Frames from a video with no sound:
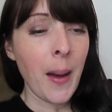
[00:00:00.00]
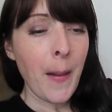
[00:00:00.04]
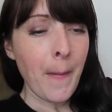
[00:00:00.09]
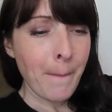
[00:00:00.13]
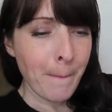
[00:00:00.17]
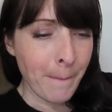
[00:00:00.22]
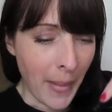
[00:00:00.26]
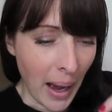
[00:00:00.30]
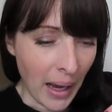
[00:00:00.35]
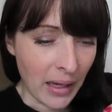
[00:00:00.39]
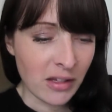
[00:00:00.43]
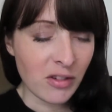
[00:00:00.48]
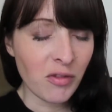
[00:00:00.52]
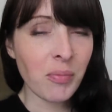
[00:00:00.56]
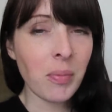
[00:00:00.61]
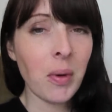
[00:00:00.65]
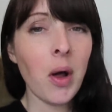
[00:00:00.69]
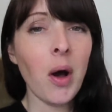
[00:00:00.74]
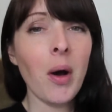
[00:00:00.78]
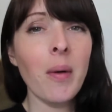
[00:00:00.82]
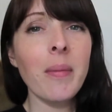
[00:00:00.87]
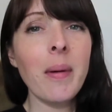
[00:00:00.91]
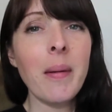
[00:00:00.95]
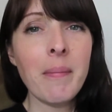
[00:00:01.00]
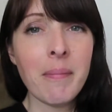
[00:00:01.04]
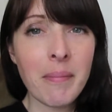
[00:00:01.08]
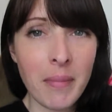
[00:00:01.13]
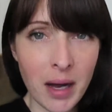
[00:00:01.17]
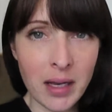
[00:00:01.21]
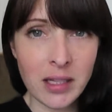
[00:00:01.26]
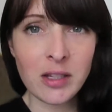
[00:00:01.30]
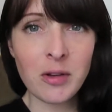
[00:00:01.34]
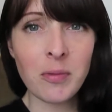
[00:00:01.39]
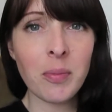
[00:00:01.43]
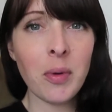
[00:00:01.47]
massive blob,
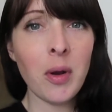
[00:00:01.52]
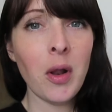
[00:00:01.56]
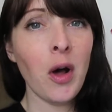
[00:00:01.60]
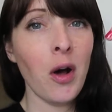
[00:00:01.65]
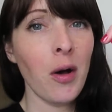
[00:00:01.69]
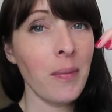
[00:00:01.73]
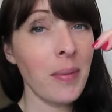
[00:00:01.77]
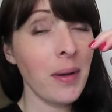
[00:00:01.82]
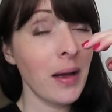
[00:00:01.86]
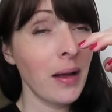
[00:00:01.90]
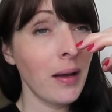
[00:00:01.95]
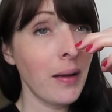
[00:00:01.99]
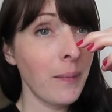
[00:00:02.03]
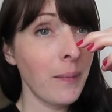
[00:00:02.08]
massive blob.